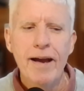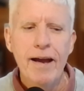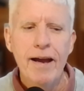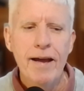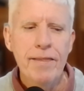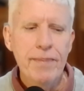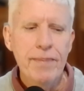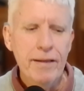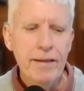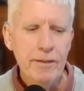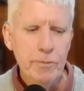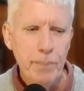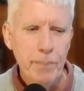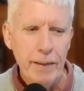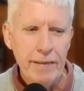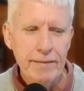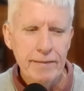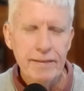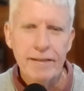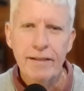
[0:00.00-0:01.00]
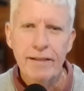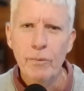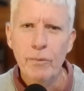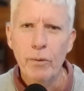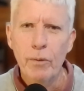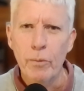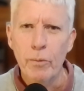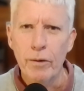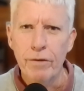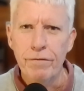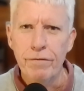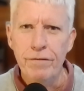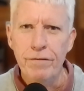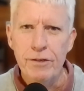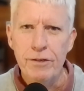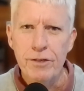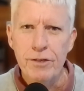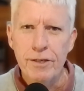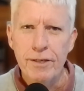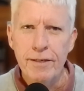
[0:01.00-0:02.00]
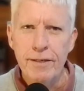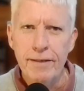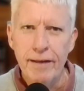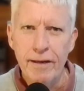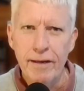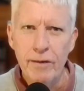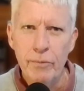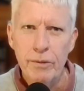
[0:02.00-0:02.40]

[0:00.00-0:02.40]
And that's basically what I want to feature today,